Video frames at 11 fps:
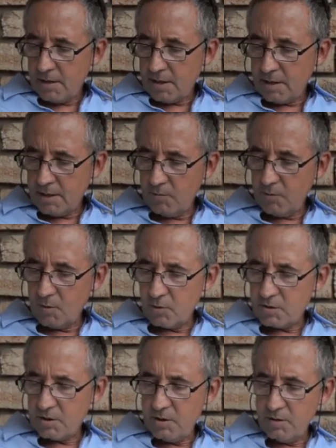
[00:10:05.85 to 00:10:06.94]
And then we
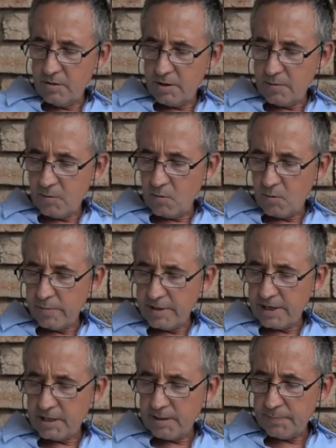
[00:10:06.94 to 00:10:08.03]
also knew there were women
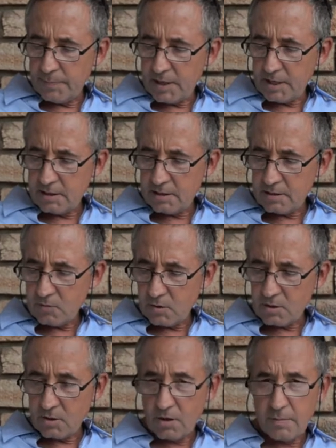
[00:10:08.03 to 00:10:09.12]
at the place. It
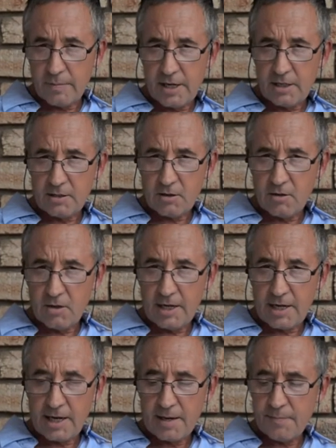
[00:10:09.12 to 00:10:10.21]
was not a man's only
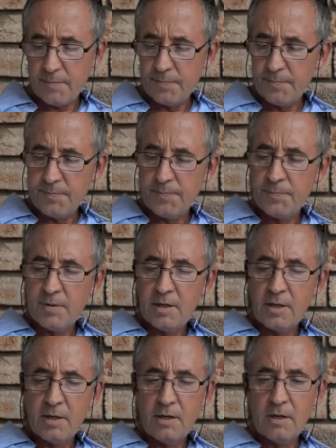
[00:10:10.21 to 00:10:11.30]
camp.
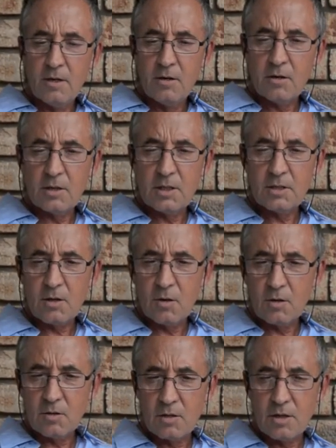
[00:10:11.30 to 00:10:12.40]
Look at this
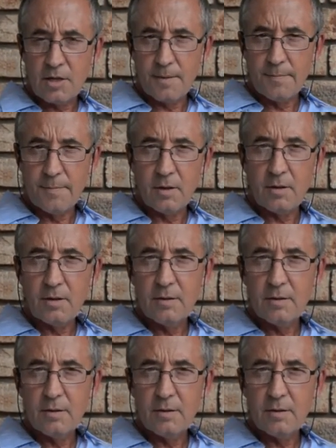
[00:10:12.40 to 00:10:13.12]
old thimble.